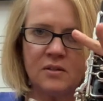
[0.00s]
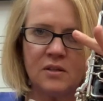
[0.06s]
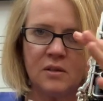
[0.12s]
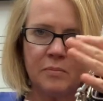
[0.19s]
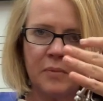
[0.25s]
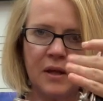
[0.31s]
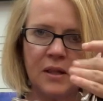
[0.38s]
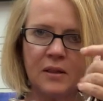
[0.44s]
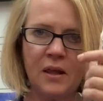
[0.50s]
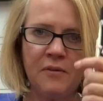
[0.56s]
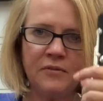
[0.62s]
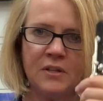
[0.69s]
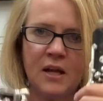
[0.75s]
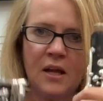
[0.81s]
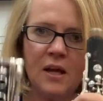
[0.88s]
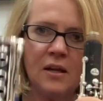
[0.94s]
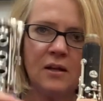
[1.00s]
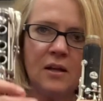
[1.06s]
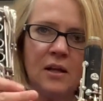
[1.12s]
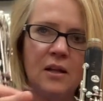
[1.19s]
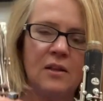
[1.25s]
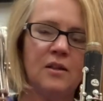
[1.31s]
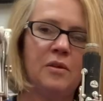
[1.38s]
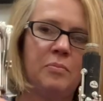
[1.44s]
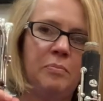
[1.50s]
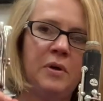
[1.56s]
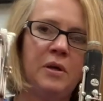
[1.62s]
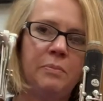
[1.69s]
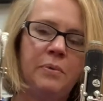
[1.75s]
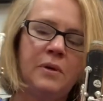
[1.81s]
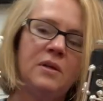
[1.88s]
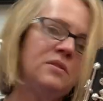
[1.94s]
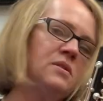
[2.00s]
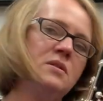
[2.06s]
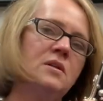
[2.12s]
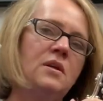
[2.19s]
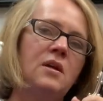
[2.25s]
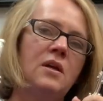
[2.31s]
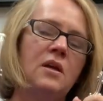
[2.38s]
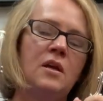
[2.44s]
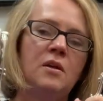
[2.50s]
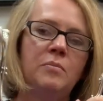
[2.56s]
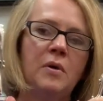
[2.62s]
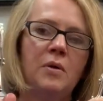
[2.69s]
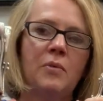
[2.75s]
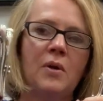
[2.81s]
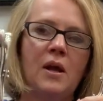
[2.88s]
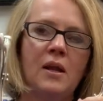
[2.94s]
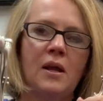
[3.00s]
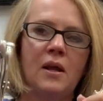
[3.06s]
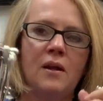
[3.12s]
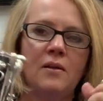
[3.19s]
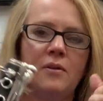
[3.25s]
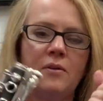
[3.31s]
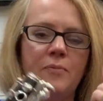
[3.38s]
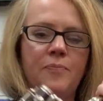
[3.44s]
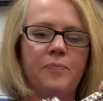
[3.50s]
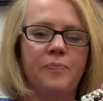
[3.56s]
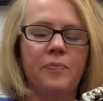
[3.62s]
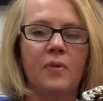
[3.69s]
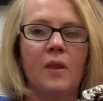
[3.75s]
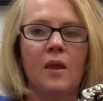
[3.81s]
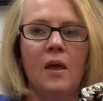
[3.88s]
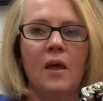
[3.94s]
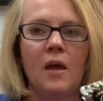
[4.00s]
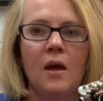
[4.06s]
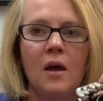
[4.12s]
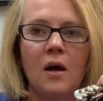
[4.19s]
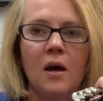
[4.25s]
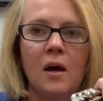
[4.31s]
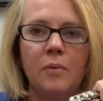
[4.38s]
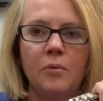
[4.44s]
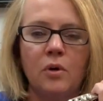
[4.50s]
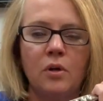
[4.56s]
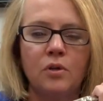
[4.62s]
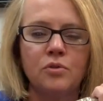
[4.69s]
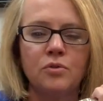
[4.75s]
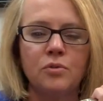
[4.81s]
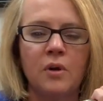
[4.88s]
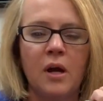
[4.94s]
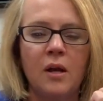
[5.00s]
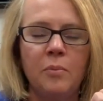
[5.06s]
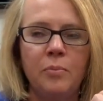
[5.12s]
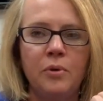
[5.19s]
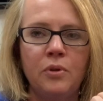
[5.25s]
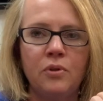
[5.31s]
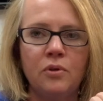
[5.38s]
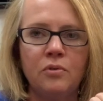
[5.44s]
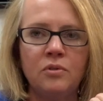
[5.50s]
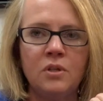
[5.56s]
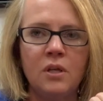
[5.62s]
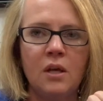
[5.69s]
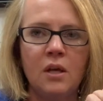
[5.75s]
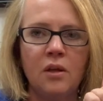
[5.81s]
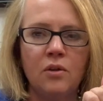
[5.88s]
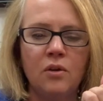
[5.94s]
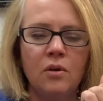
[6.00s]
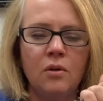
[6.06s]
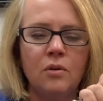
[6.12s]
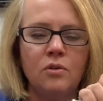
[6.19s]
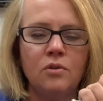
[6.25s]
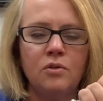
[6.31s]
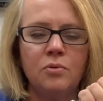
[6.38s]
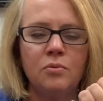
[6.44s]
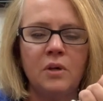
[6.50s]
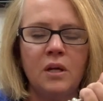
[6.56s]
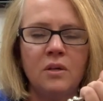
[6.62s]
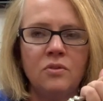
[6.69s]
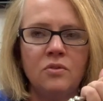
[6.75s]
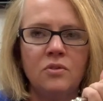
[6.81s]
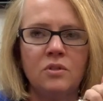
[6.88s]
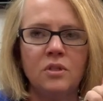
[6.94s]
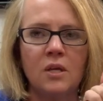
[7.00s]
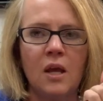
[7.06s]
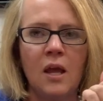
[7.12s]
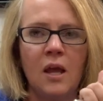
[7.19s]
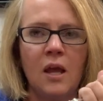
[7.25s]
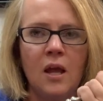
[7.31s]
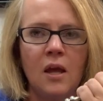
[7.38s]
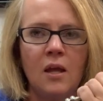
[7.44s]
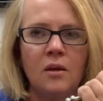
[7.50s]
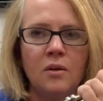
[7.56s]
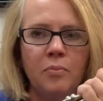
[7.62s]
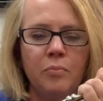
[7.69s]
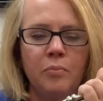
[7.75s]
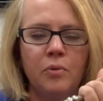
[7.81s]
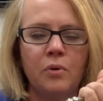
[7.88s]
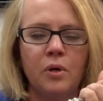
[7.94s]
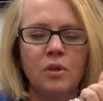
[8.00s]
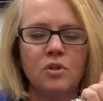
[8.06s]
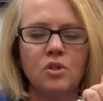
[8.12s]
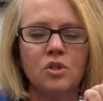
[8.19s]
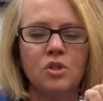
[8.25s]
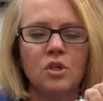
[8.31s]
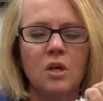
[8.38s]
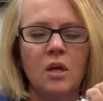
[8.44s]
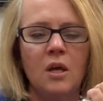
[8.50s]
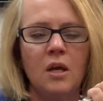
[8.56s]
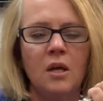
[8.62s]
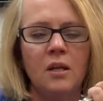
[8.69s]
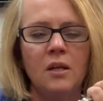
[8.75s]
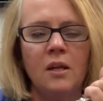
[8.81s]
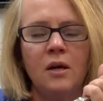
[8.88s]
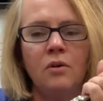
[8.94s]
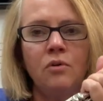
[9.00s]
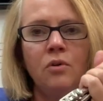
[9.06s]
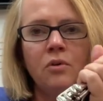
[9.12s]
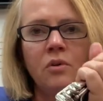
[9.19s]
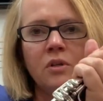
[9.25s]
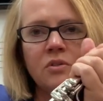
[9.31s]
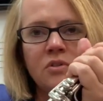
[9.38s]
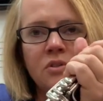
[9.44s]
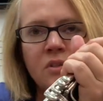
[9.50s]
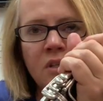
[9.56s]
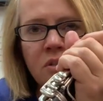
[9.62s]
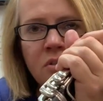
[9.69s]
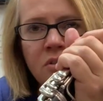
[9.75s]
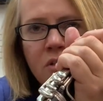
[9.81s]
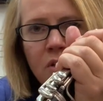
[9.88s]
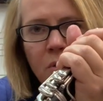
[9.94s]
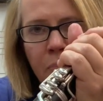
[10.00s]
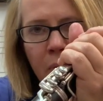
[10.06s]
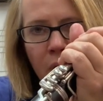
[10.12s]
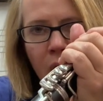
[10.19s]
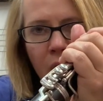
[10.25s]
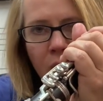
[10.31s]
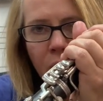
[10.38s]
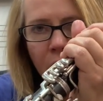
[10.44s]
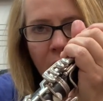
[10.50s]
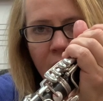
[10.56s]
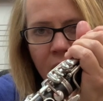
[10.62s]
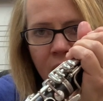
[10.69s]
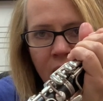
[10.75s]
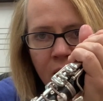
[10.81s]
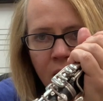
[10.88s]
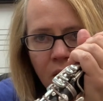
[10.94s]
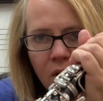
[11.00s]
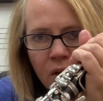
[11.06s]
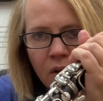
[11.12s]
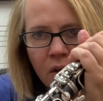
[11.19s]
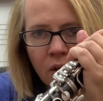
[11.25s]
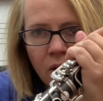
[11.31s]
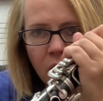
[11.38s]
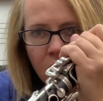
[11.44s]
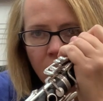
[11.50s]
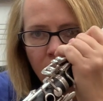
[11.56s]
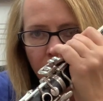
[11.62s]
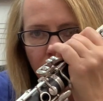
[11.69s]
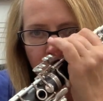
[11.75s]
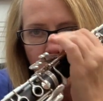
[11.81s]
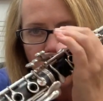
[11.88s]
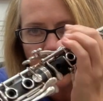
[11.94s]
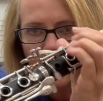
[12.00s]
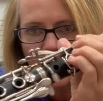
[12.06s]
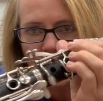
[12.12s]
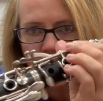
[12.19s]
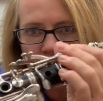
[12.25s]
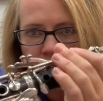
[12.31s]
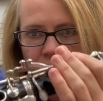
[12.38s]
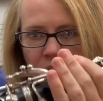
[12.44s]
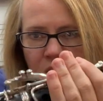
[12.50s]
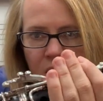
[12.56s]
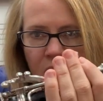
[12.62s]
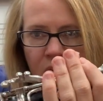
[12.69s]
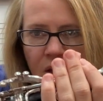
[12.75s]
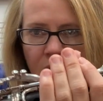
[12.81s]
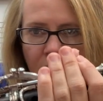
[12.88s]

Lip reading: in my left hand, the big piece in my right hand. I'm going to try to put those together, twist and push. Now notice this little part right here, you're going to see